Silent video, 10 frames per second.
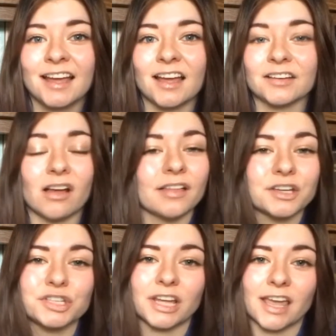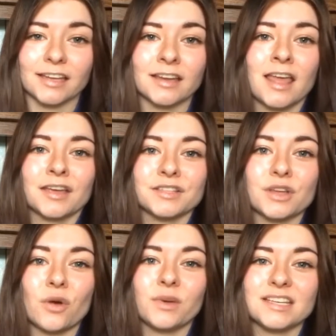And not like she can.
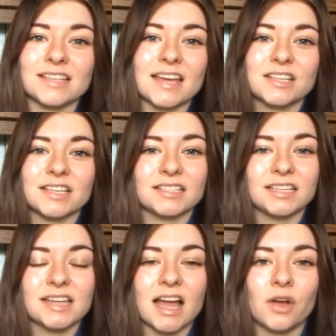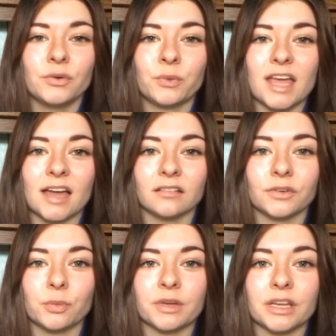So we decided to sit down and we had a
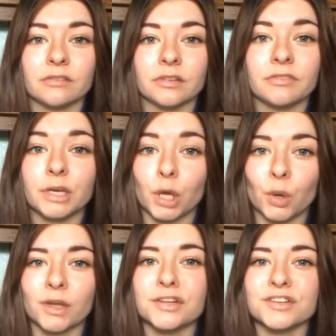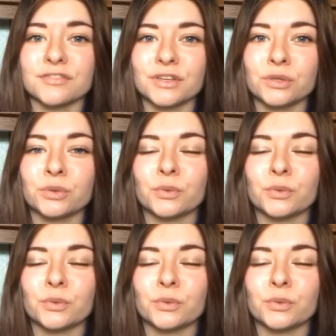little bit of a video interview